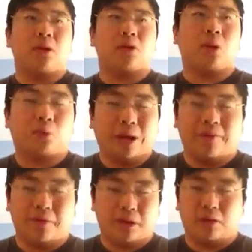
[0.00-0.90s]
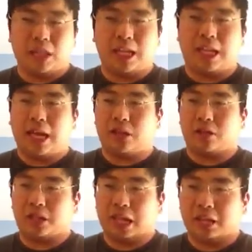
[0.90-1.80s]
The Ravens, they got
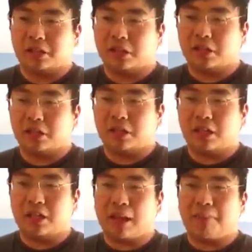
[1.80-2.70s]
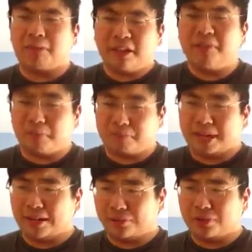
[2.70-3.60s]
the Texans and then I believe the
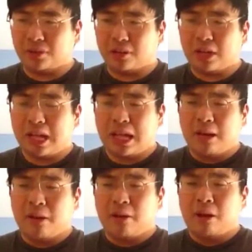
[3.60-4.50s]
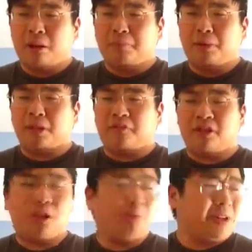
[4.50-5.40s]
Browns. But for
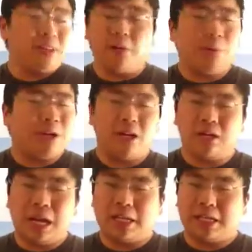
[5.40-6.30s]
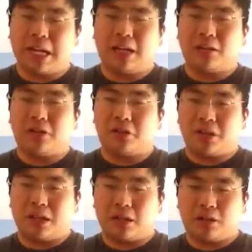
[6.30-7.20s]
some reason I went online and it looks
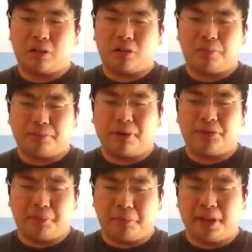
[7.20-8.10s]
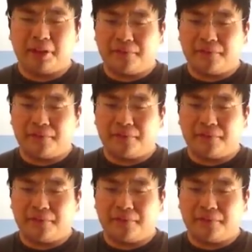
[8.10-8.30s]
like the Browns are playing the